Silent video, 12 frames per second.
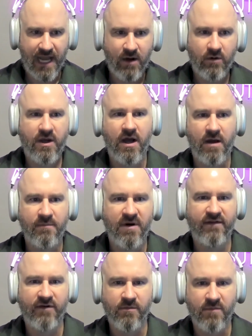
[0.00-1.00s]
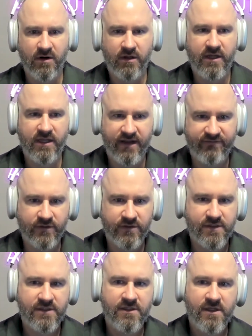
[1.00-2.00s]
outcome of our marketing
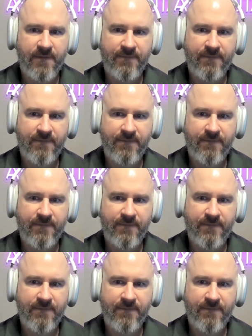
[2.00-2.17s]
efforts.